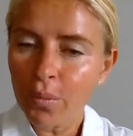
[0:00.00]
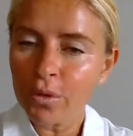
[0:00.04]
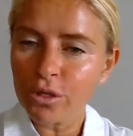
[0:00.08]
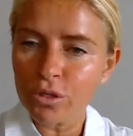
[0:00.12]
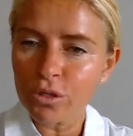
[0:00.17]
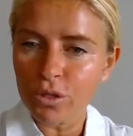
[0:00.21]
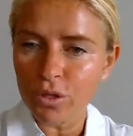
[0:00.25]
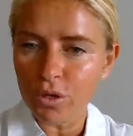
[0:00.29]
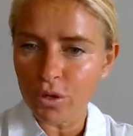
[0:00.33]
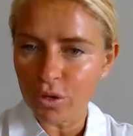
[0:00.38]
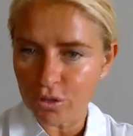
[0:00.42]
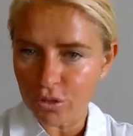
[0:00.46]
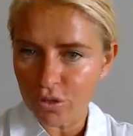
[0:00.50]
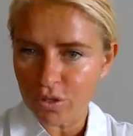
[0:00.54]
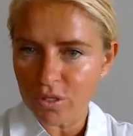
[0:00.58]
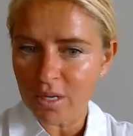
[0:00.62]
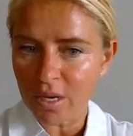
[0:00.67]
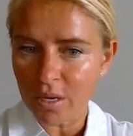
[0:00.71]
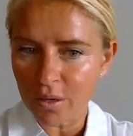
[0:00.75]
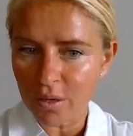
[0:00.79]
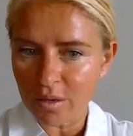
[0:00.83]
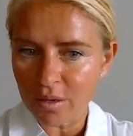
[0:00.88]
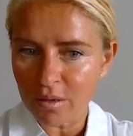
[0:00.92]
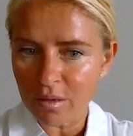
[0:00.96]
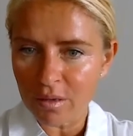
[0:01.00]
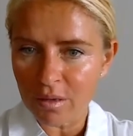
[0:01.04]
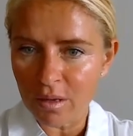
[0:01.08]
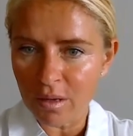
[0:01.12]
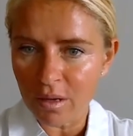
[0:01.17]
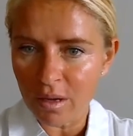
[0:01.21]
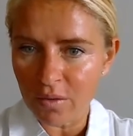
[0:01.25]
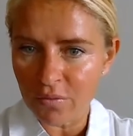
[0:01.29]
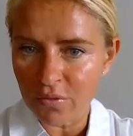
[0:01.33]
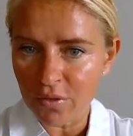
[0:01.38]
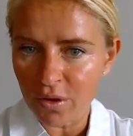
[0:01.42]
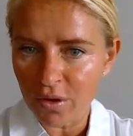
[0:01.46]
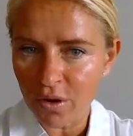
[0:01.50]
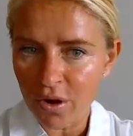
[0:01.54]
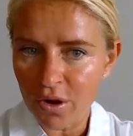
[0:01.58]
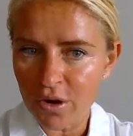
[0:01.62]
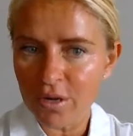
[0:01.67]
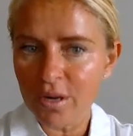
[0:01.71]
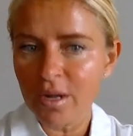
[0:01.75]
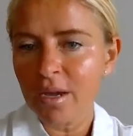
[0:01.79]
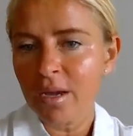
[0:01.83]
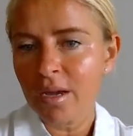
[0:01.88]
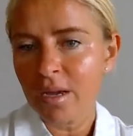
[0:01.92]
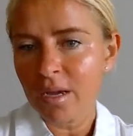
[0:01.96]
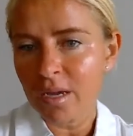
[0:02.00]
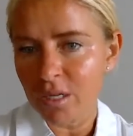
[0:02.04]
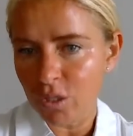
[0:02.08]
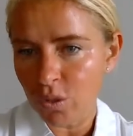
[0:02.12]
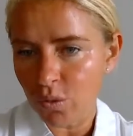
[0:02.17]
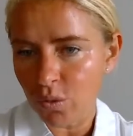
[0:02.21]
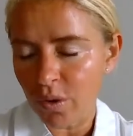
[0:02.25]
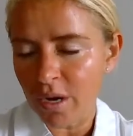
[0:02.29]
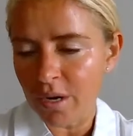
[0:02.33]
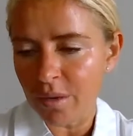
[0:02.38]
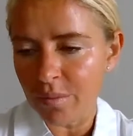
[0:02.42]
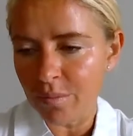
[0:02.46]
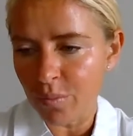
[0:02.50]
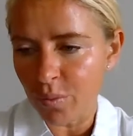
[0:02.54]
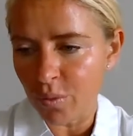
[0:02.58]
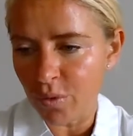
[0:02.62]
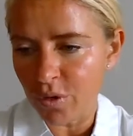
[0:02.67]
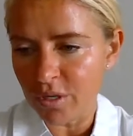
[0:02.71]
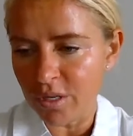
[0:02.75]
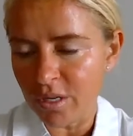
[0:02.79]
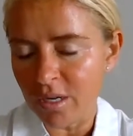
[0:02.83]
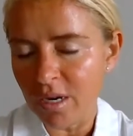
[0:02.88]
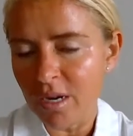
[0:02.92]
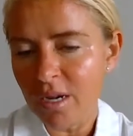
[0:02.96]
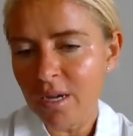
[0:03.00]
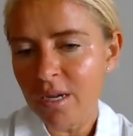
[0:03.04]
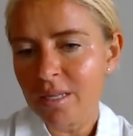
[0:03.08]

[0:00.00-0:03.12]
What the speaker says: which is an ultrasound of the heart, is quite important.